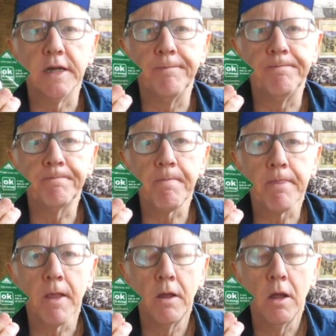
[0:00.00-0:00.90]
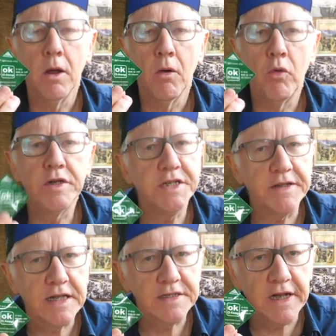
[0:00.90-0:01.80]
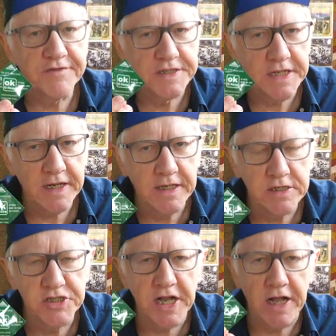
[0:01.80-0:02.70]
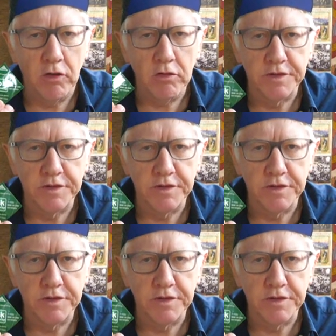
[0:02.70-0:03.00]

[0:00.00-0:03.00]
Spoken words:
what is it, that stuff, silica gel,